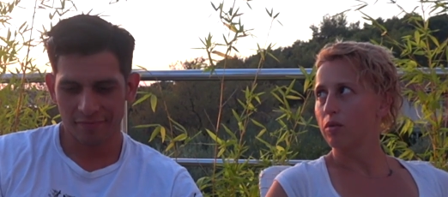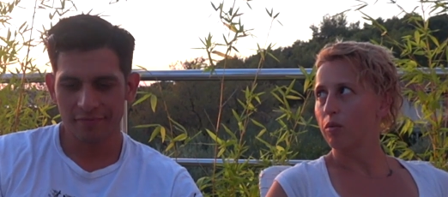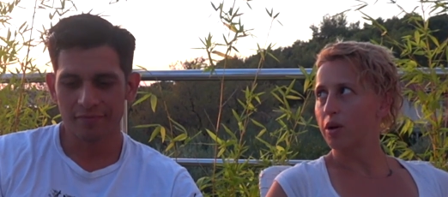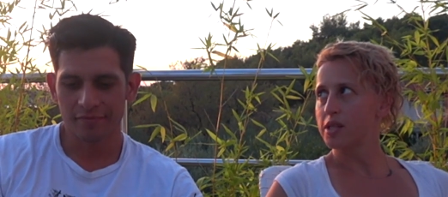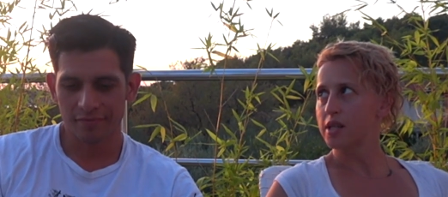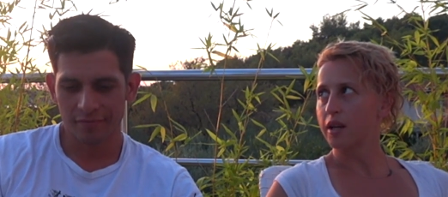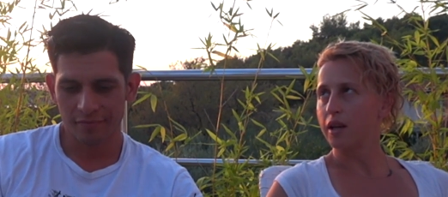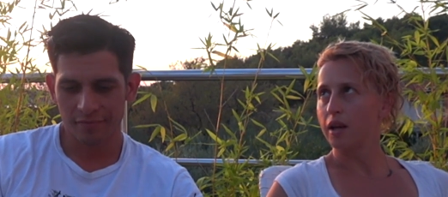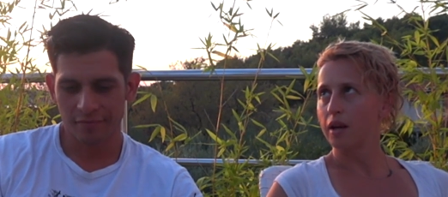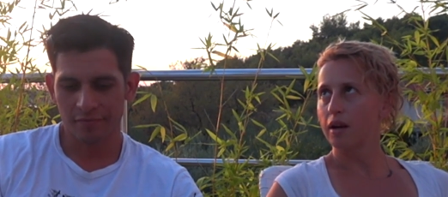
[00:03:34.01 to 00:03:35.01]
Speaker 1: what is
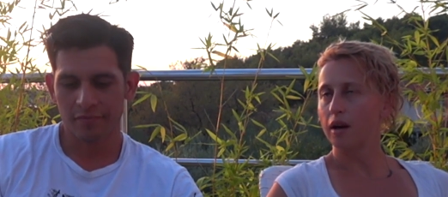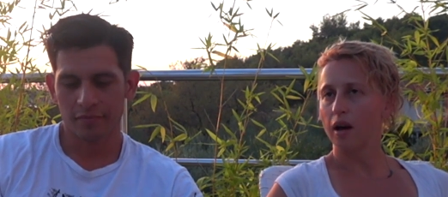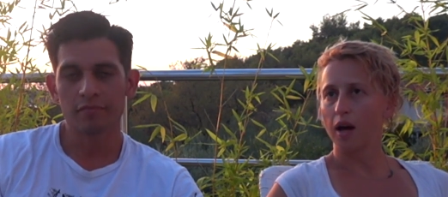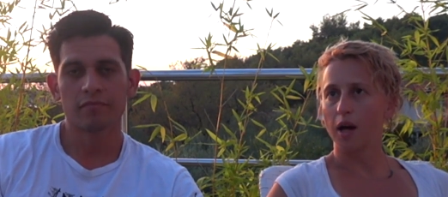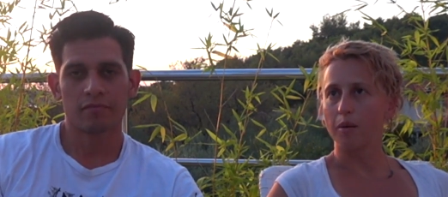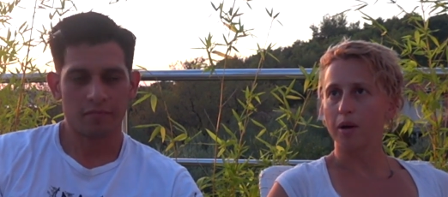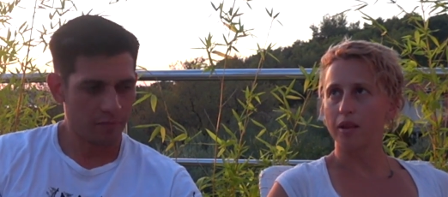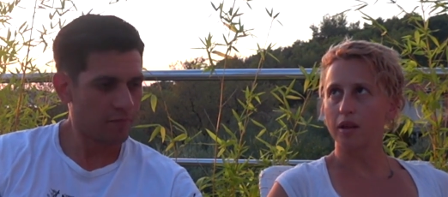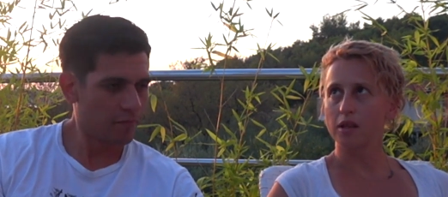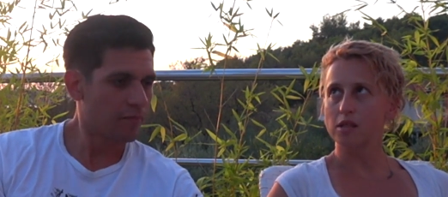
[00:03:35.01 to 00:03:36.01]
technique. Um, I
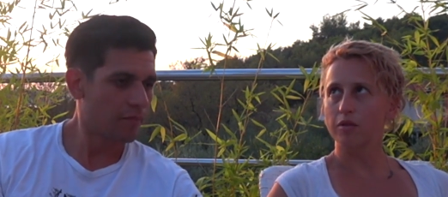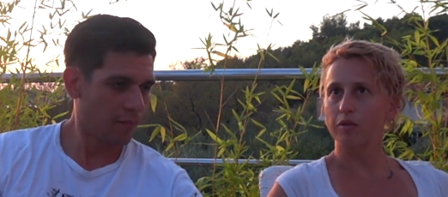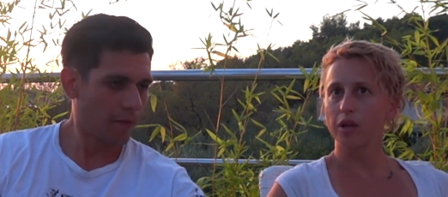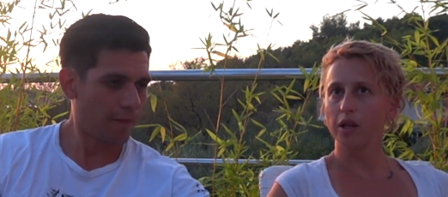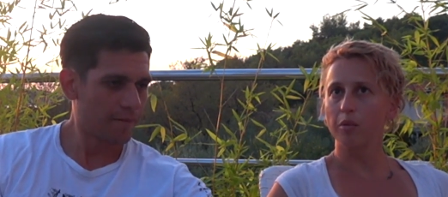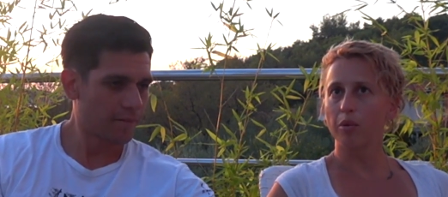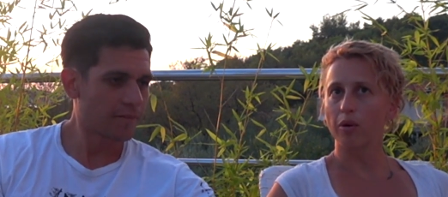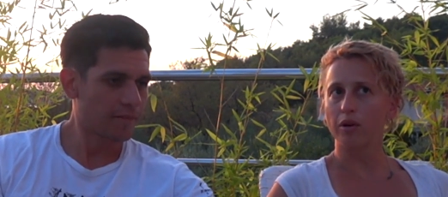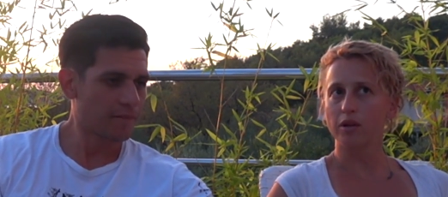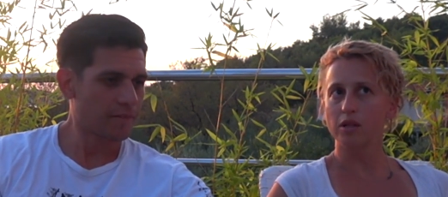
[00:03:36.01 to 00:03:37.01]
think it's a really
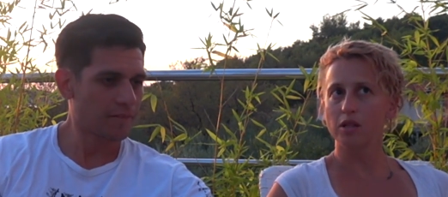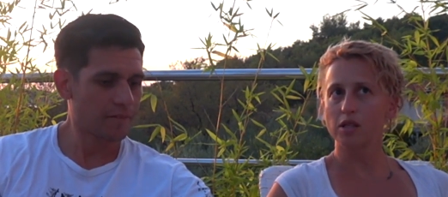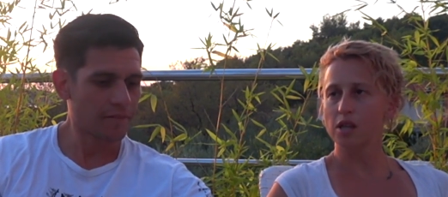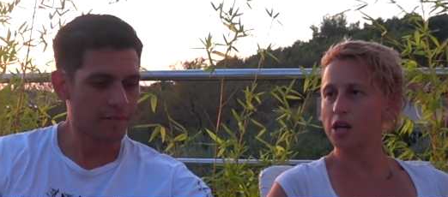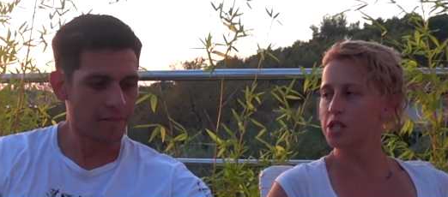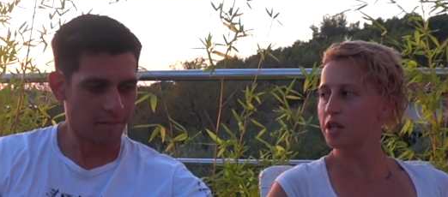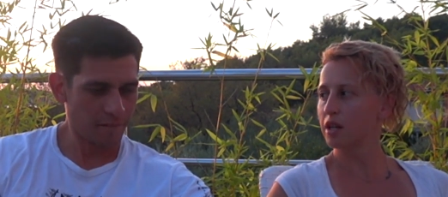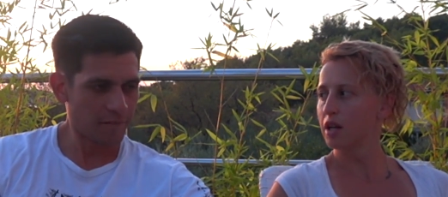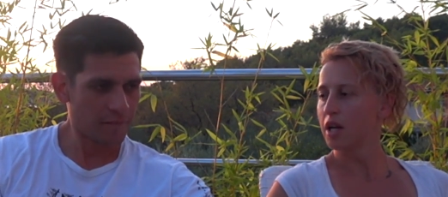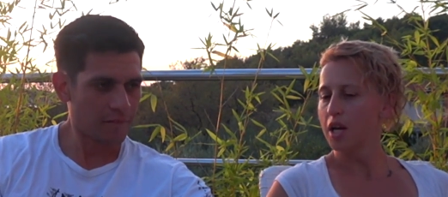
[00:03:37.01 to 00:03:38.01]
important
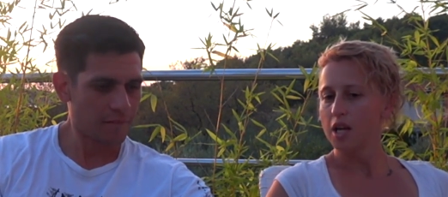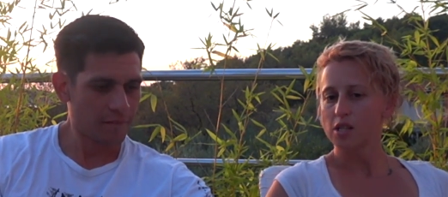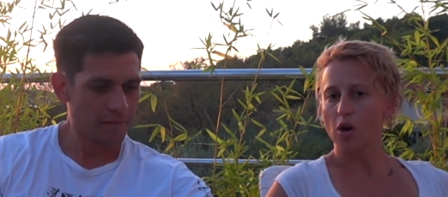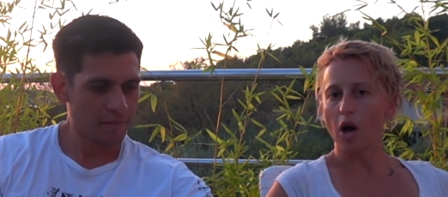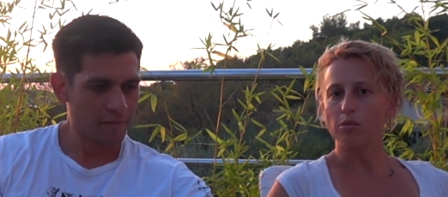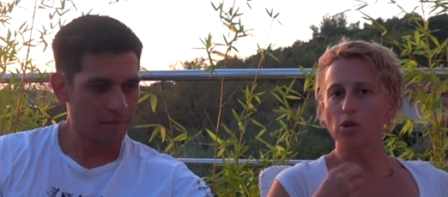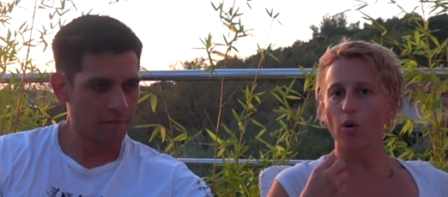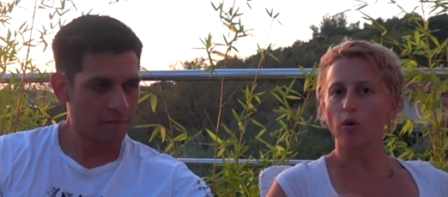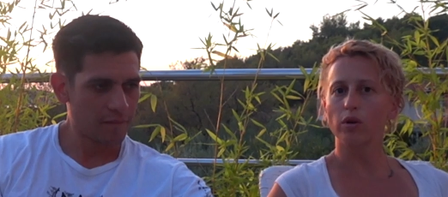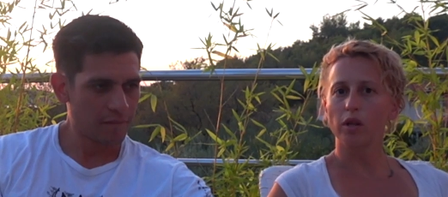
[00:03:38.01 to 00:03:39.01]
discussion. So I'm
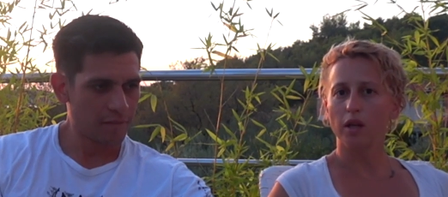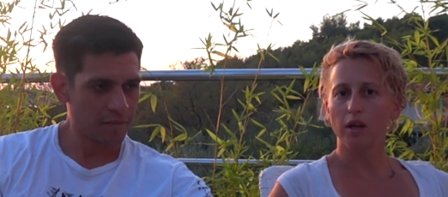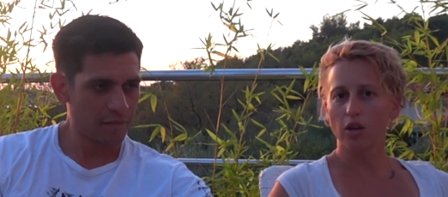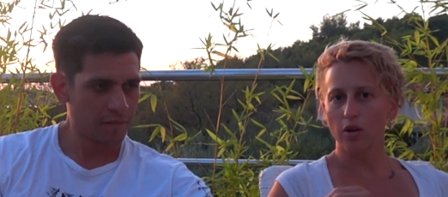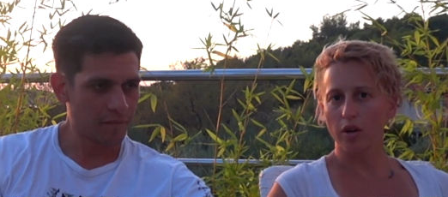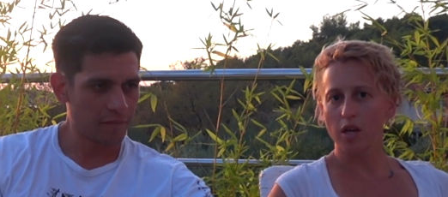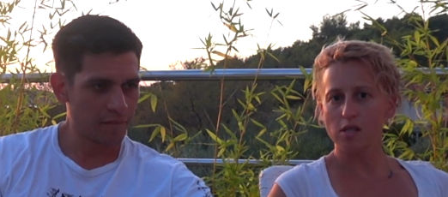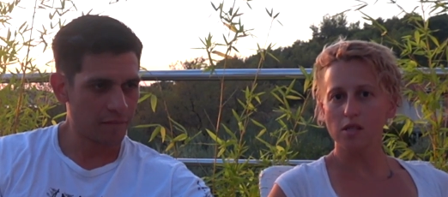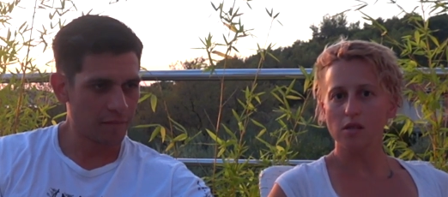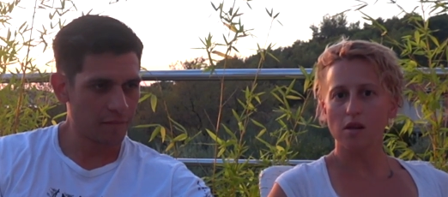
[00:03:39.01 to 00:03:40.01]
totally
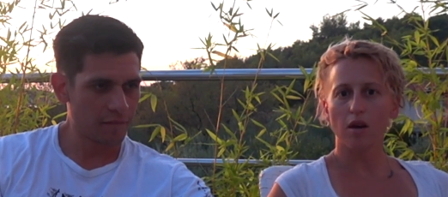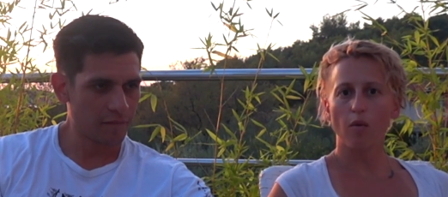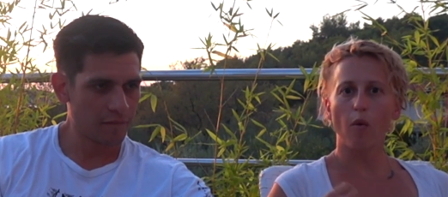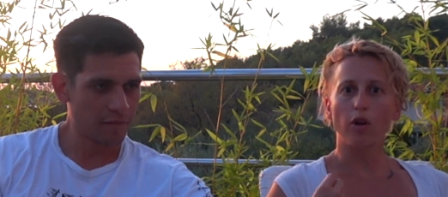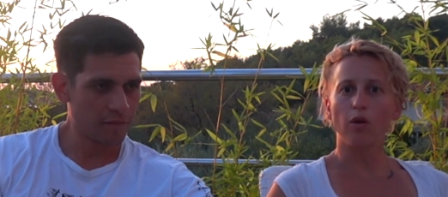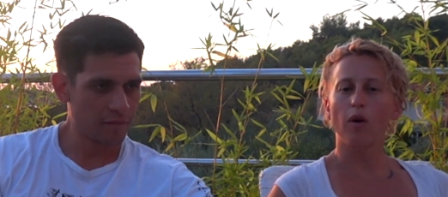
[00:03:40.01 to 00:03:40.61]
curious what you